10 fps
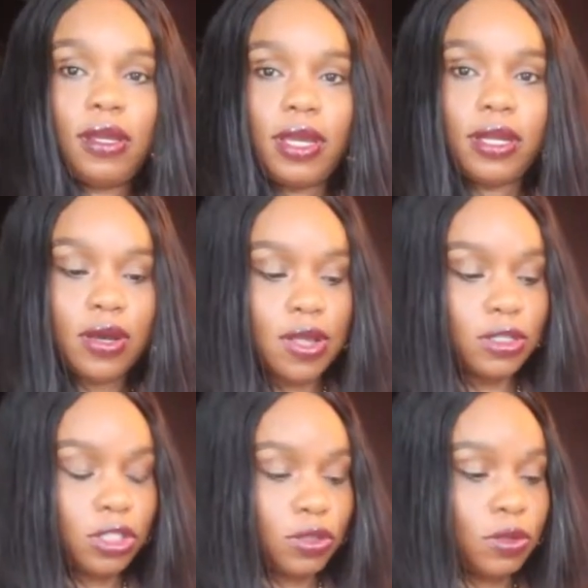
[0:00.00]
And
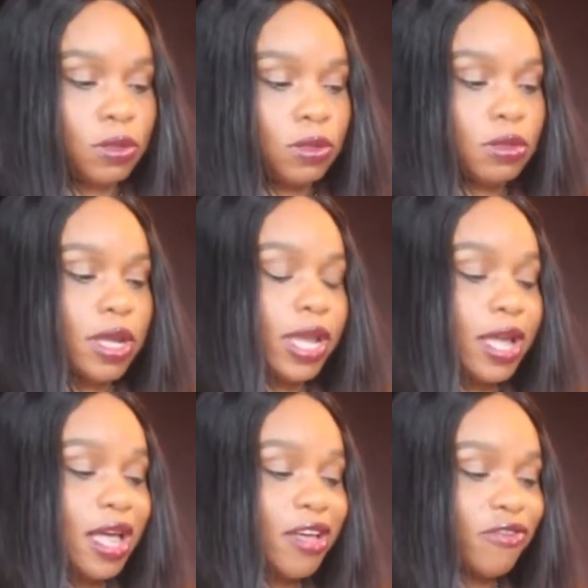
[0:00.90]
also I
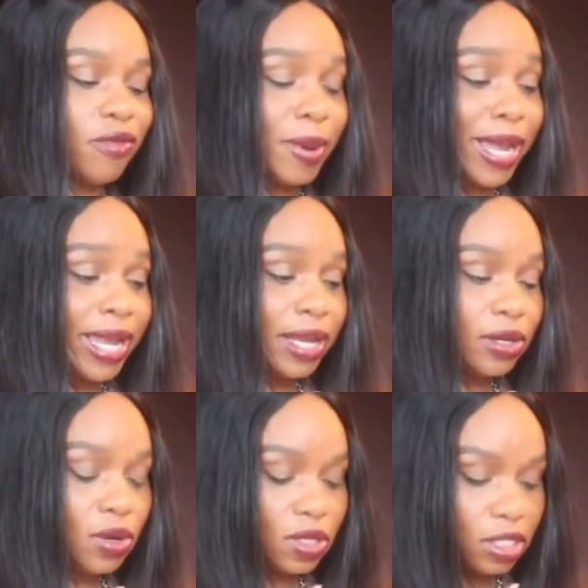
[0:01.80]
have my
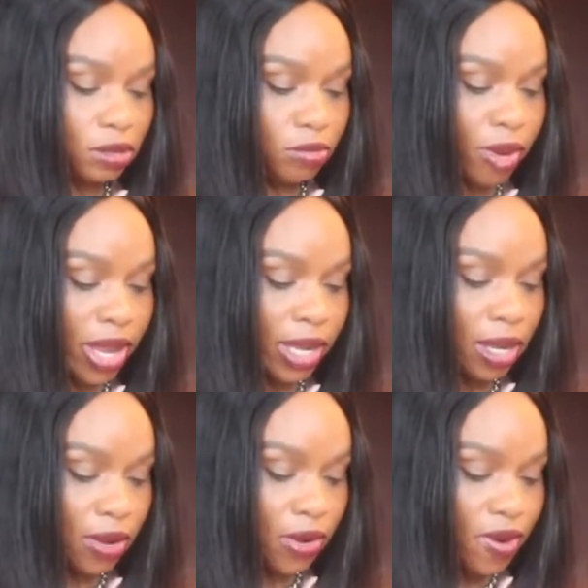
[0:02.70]

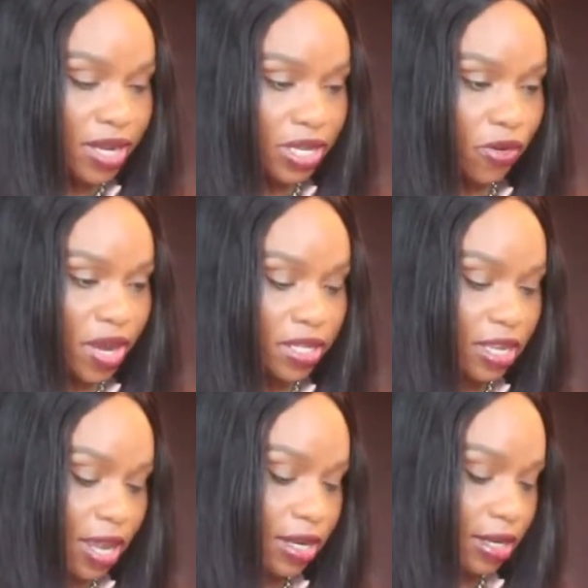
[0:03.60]
nutmeg already
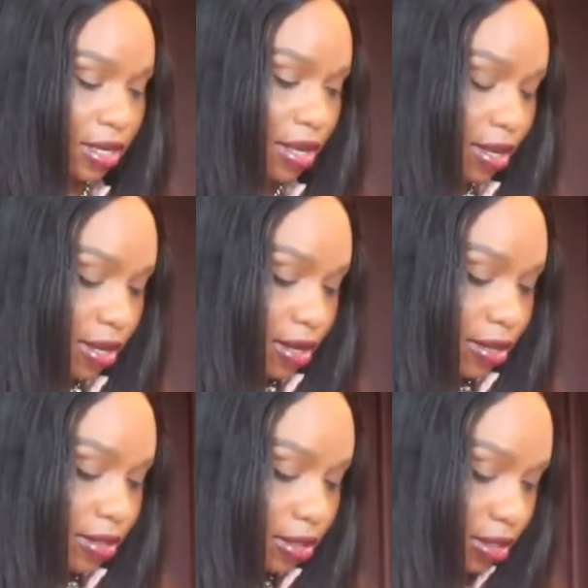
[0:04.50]
grated.
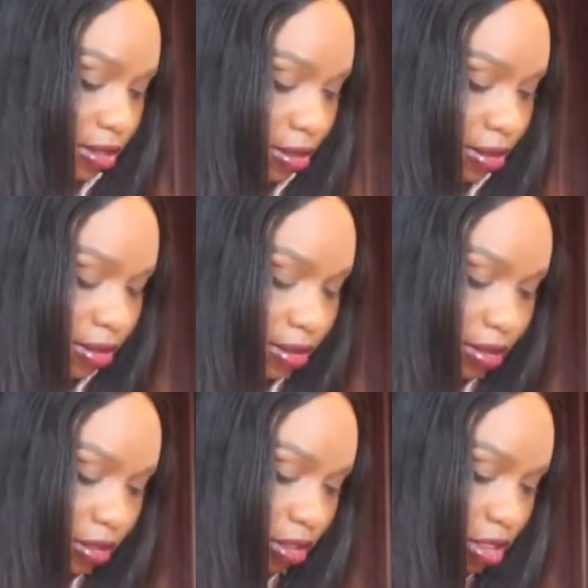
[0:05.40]
So
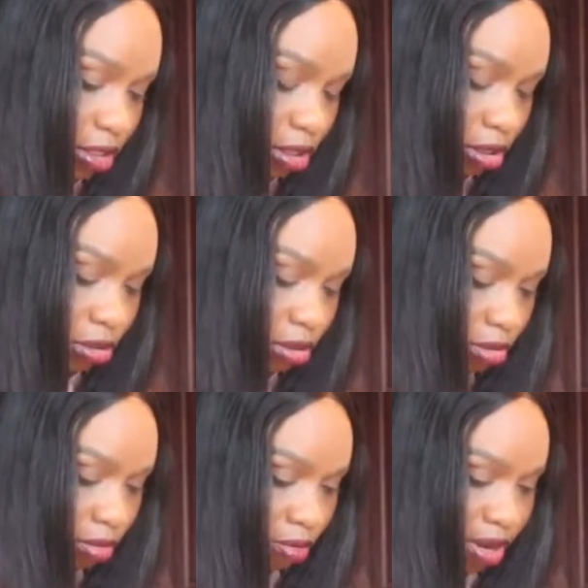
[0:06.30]
it's just to
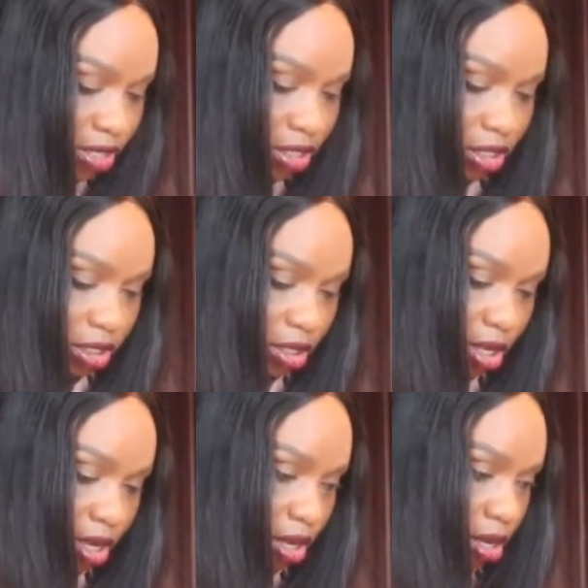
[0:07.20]
mix
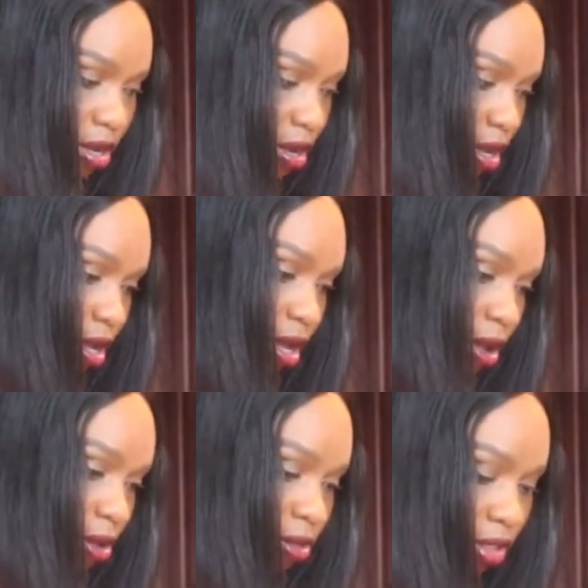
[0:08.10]

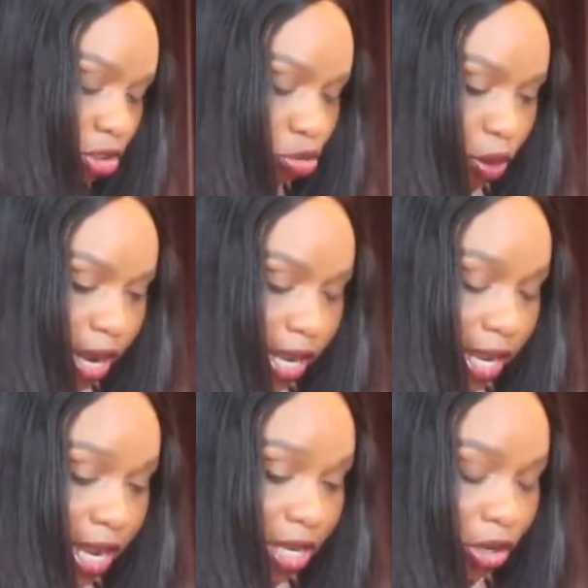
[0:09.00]
all the
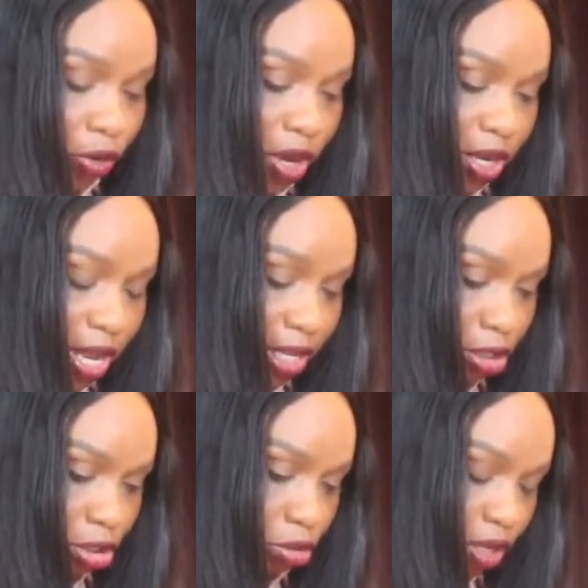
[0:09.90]
dry
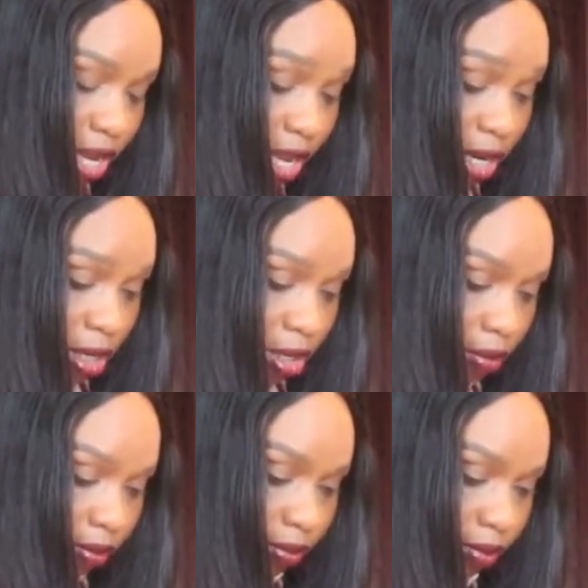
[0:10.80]
ingredients together
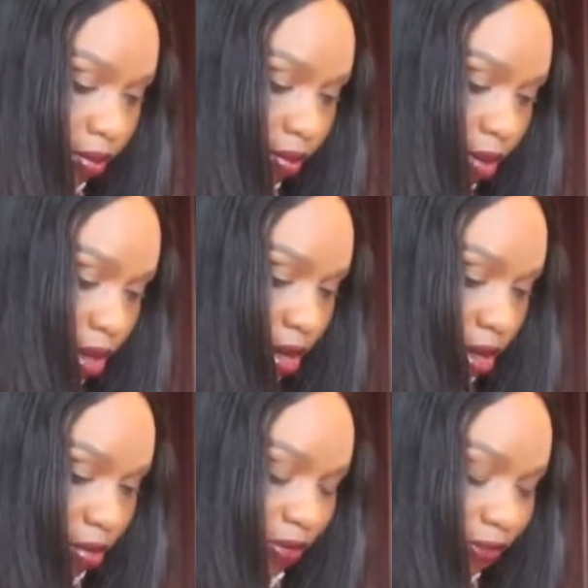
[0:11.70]

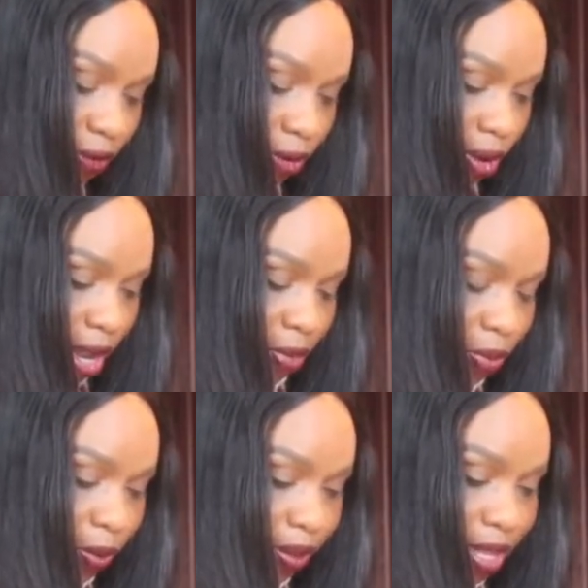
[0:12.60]
before I
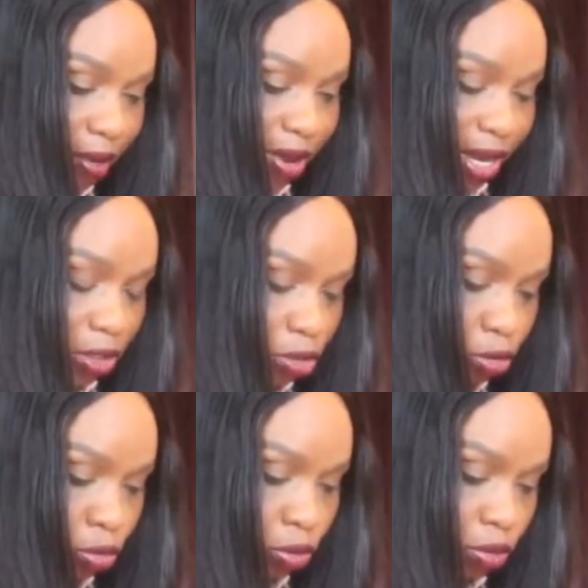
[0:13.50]
put them
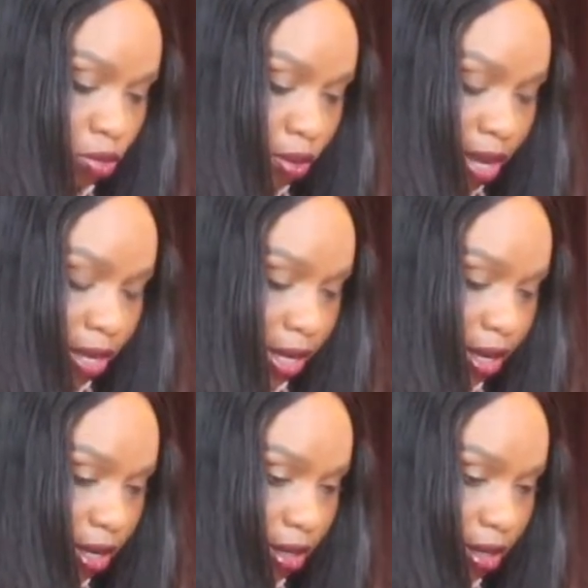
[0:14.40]
into my